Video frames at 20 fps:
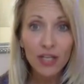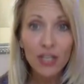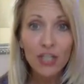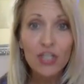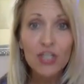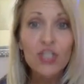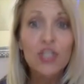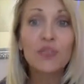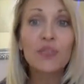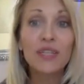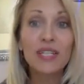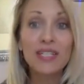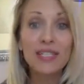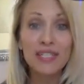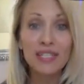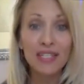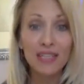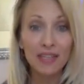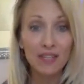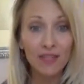to
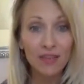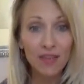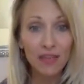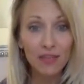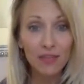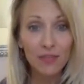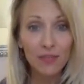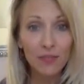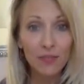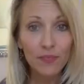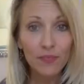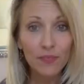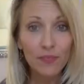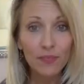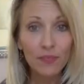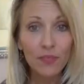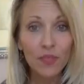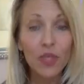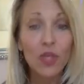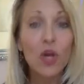receive it
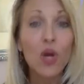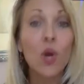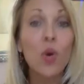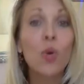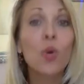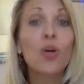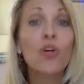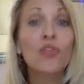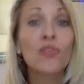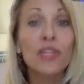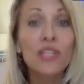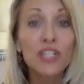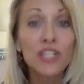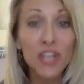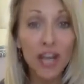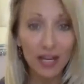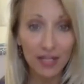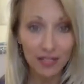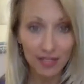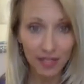or
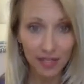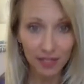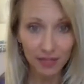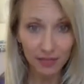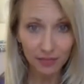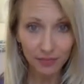reject it.